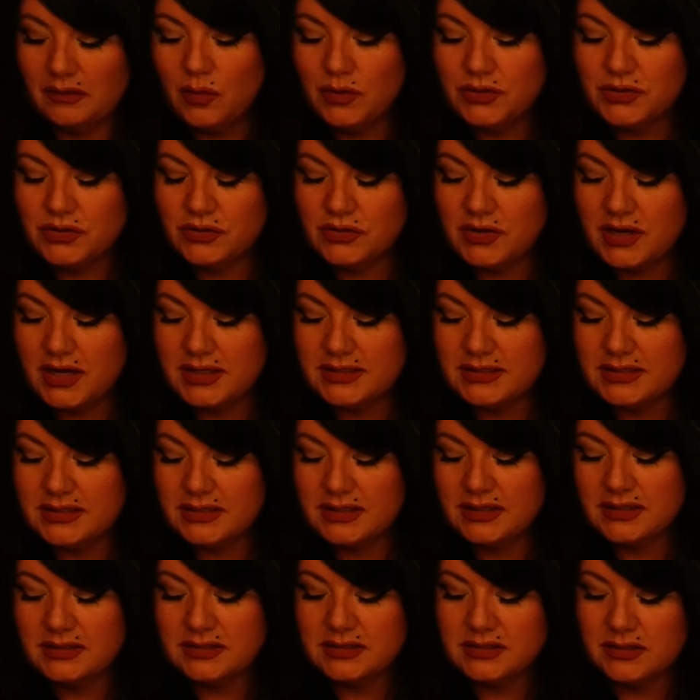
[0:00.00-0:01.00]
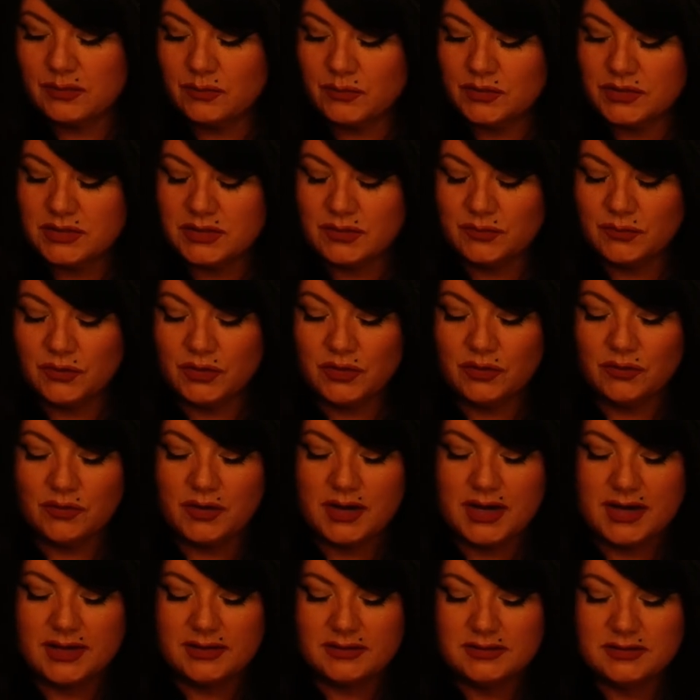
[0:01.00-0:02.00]
What you're not seeing is someone's in
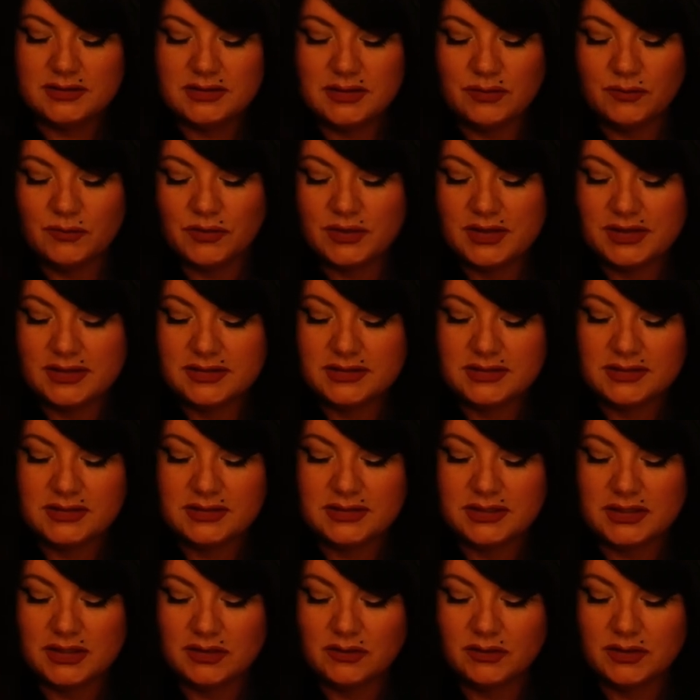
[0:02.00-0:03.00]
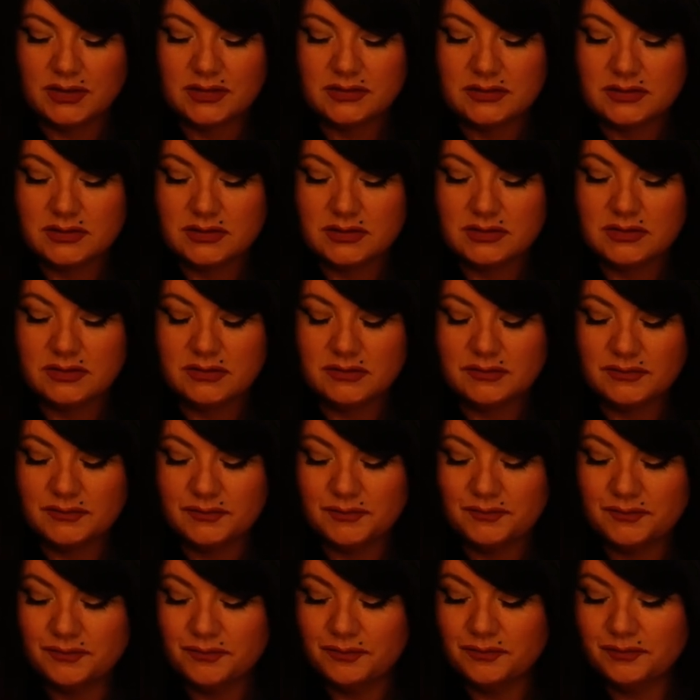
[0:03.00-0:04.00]
regret and someone has secrets.
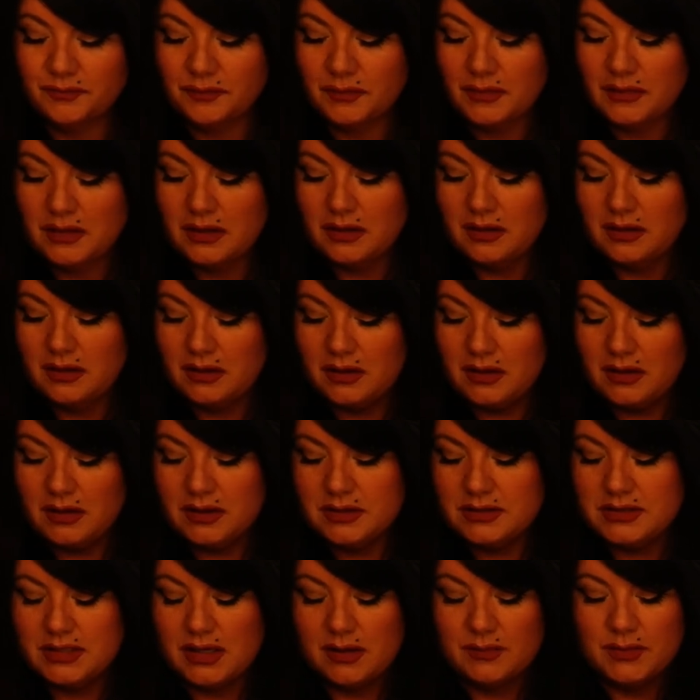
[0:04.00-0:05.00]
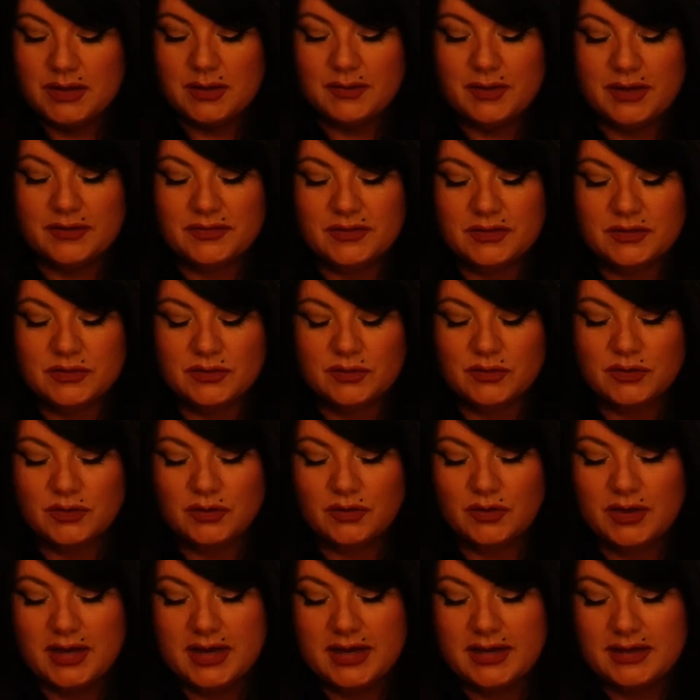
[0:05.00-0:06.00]
Tell me about this
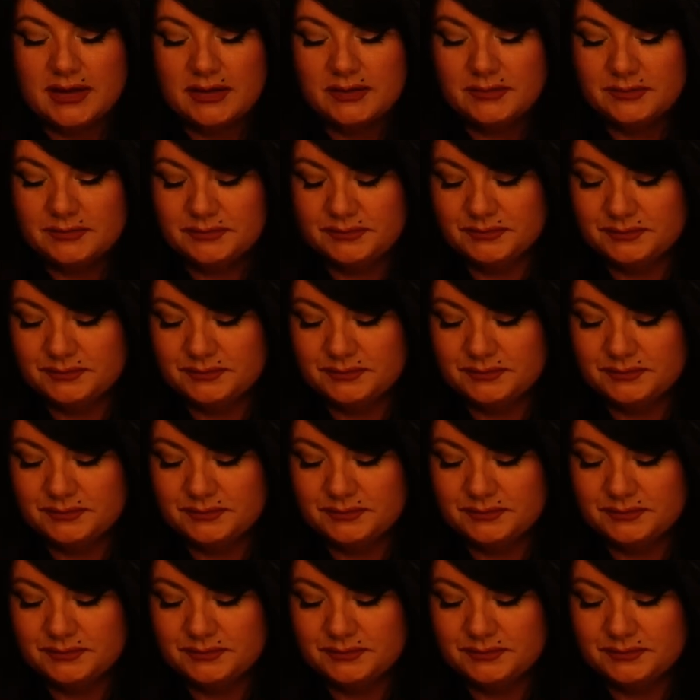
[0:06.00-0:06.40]
regret.